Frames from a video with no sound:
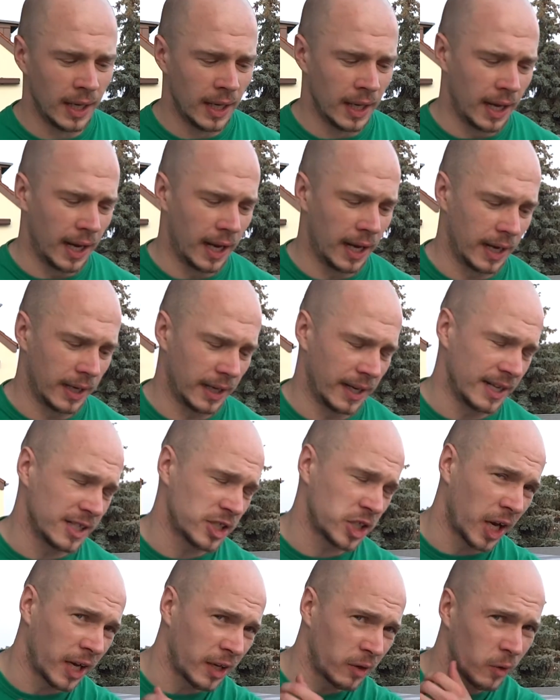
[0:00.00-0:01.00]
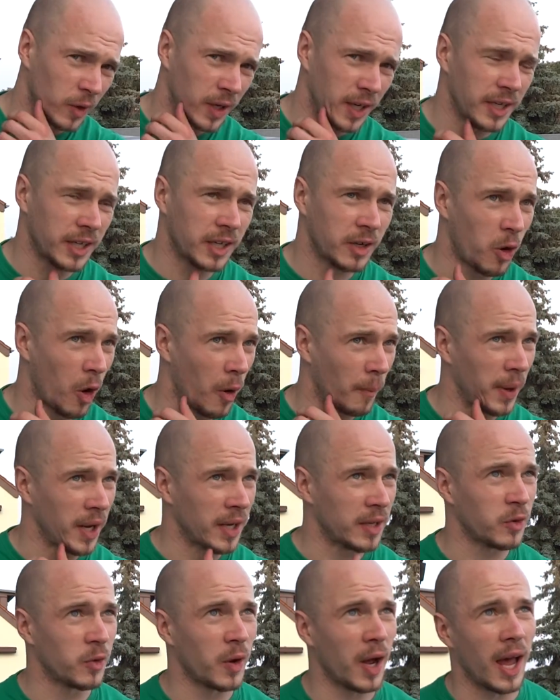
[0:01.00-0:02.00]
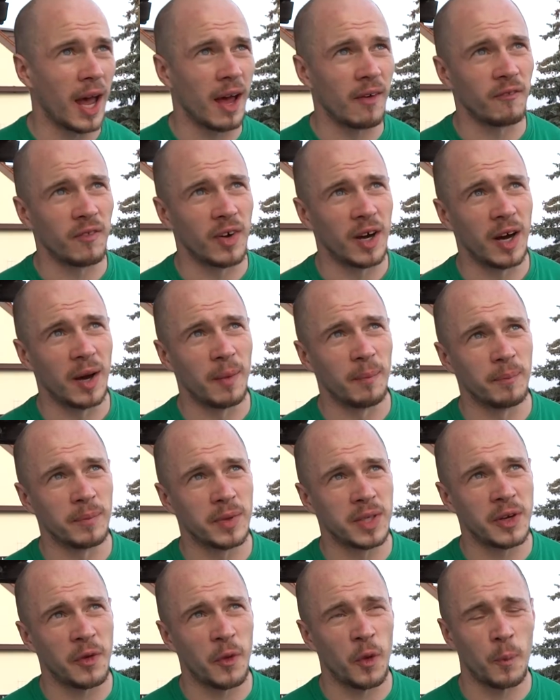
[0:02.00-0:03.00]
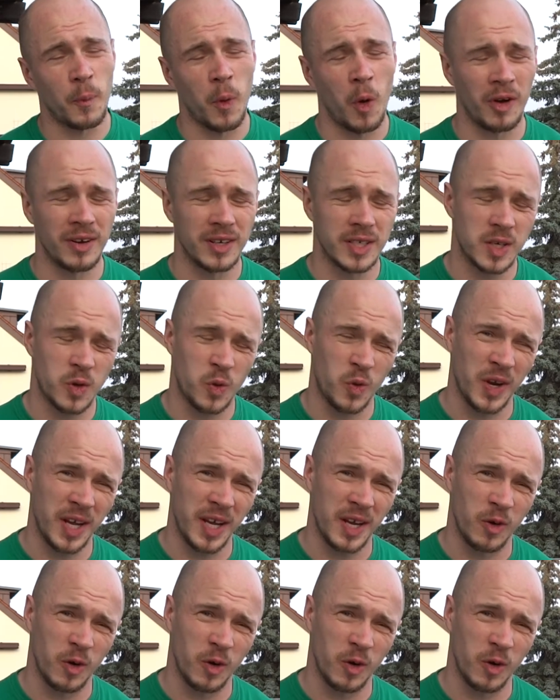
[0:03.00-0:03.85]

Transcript: and in general it's common to have 0.3